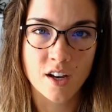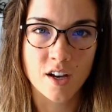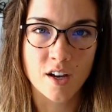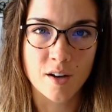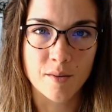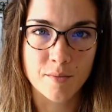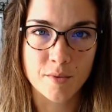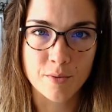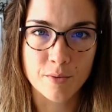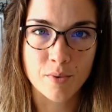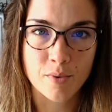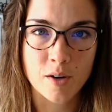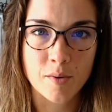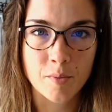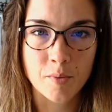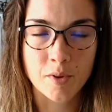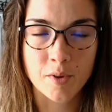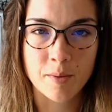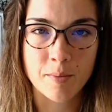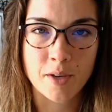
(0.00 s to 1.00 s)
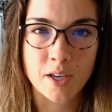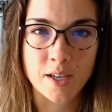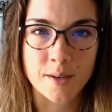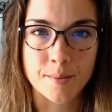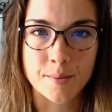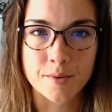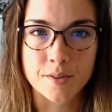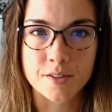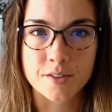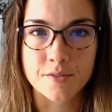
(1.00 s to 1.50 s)
You'll probably be
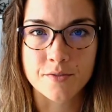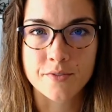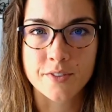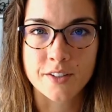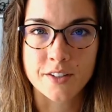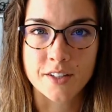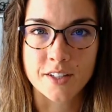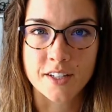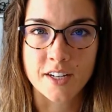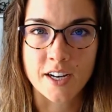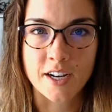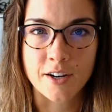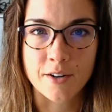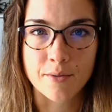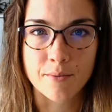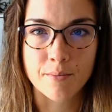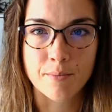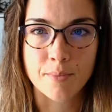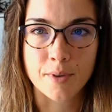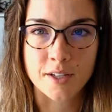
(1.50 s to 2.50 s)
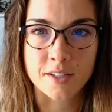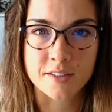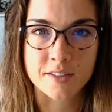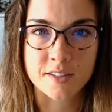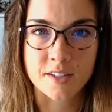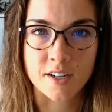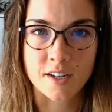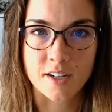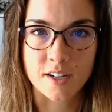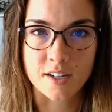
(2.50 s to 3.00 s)
able to feel it out based
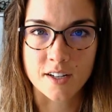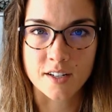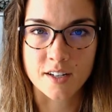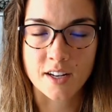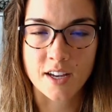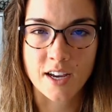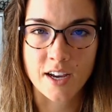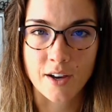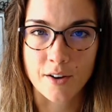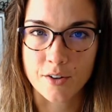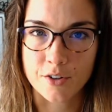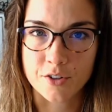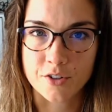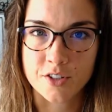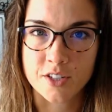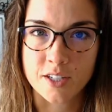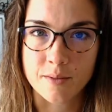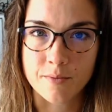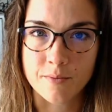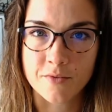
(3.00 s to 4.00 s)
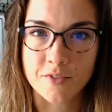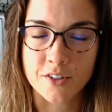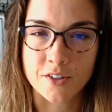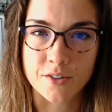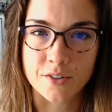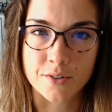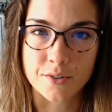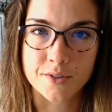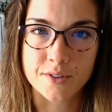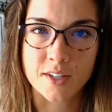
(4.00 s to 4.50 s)
on how your team
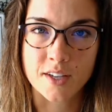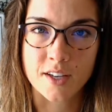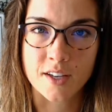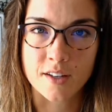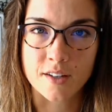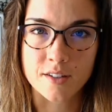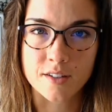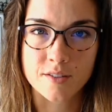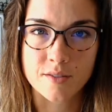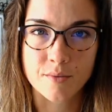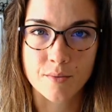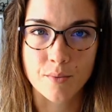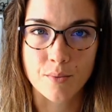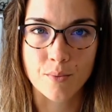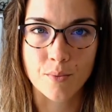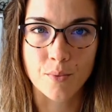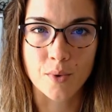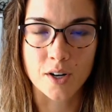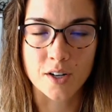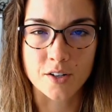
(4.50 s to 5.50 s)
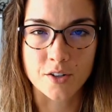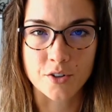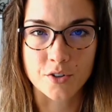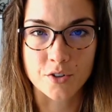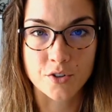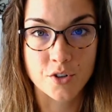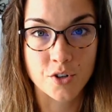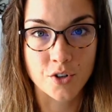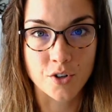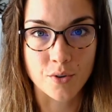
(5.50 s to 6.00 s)
feels and what your
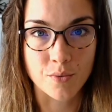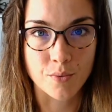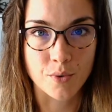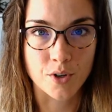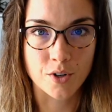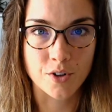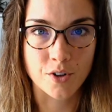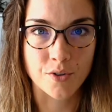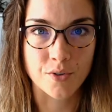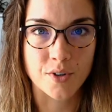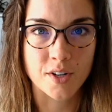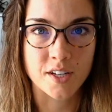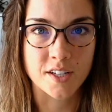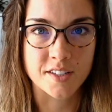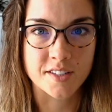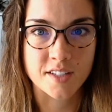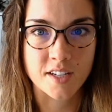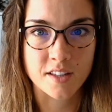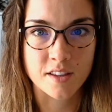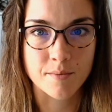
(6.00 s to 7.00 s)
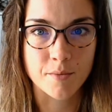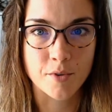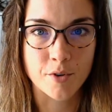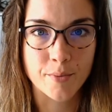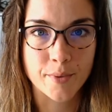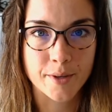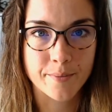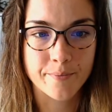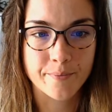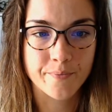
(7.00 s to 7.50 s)
current workload is at the
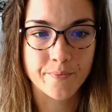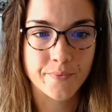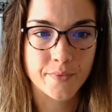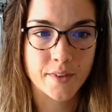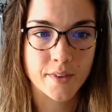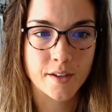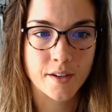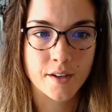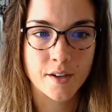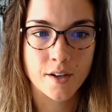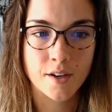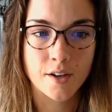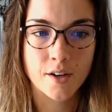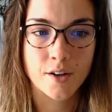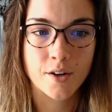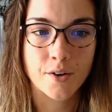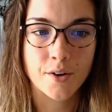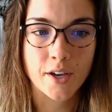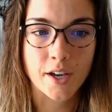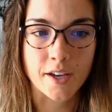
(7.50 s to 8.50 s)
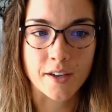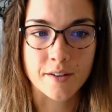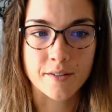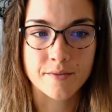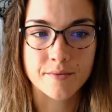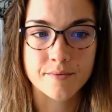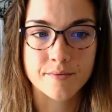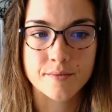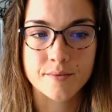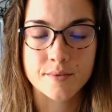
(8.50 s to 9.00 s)
moment. Okay,
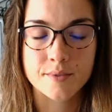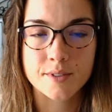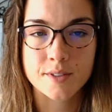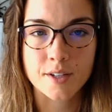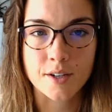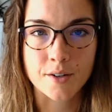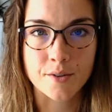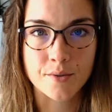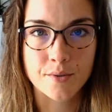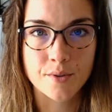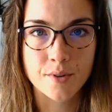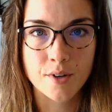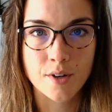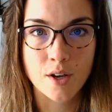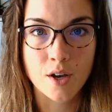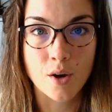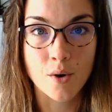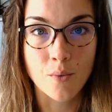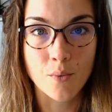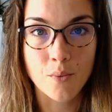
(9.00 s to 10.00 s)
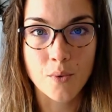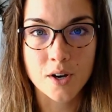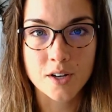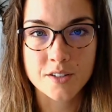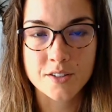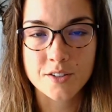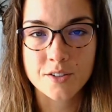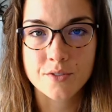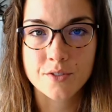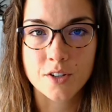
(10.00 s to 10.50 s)
so what
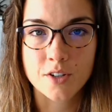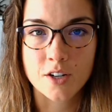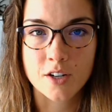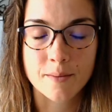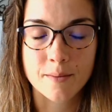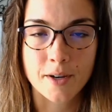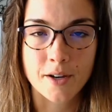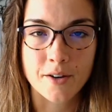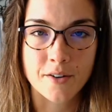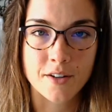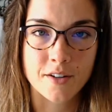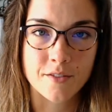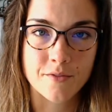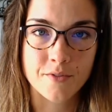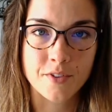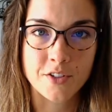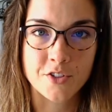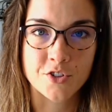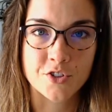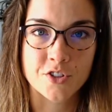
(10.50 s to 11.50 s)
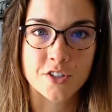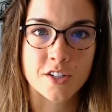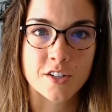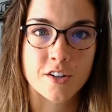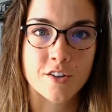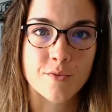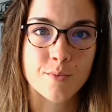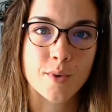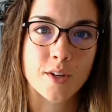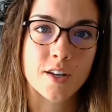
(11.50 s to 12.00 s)
do you talk about in a feature
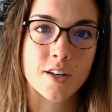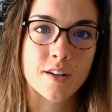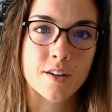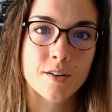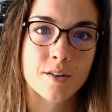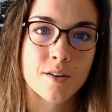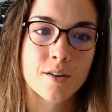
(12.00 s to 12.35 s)
kickoff meeting?